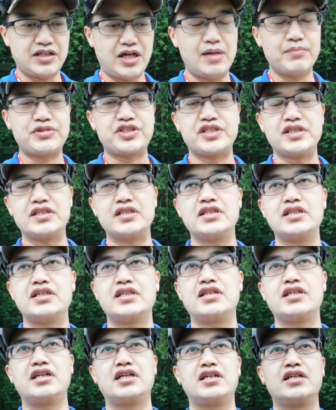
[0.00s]
Thompson
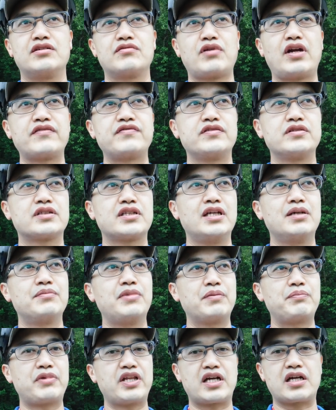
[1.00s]
Rifle Club
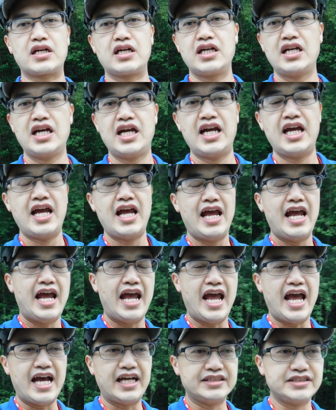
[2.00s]
up there.
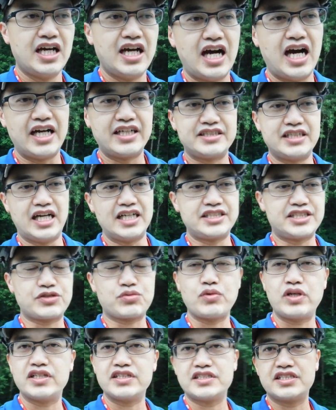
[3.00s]
And I
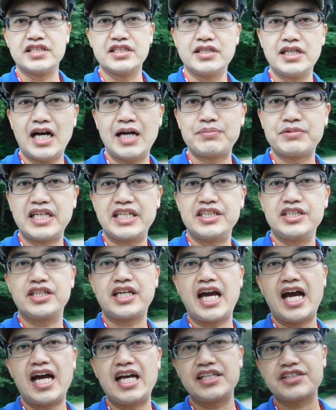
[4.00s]
just wanted to update
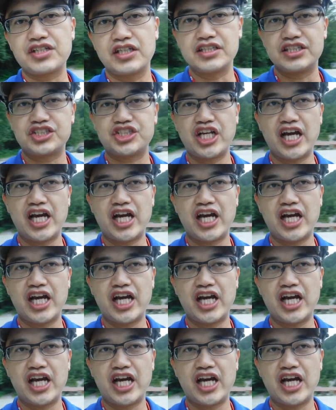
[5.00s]
you guys on the